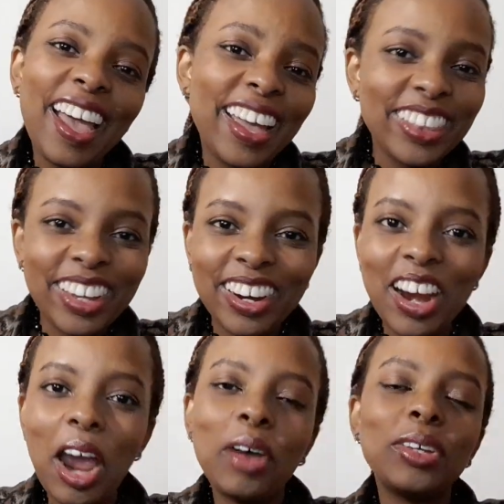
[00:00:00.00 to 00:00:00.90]
Hi there,
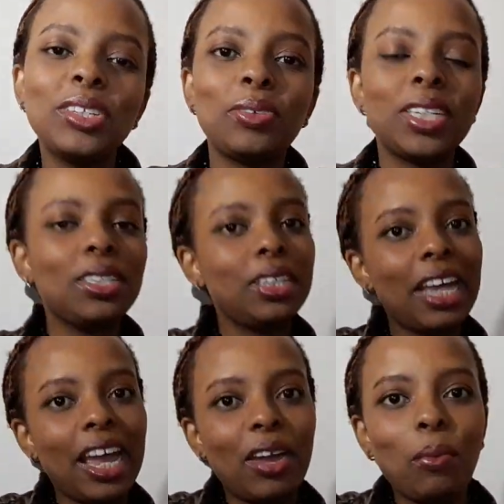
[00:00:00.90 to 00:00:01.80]
how are you doing
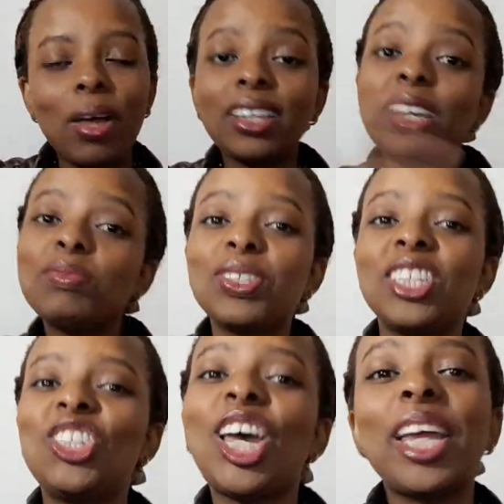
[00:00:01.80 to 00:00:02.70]
today? Welcome to the
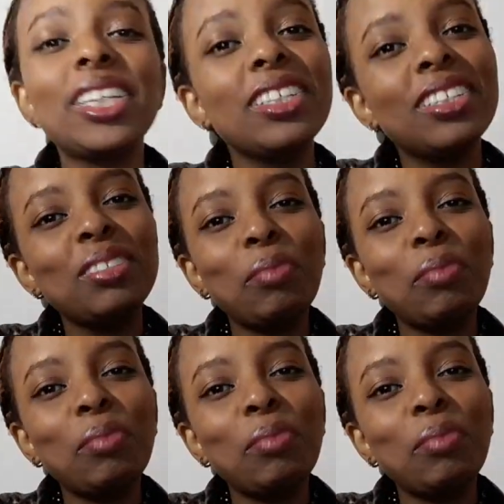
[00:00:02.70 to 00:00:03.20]
channel.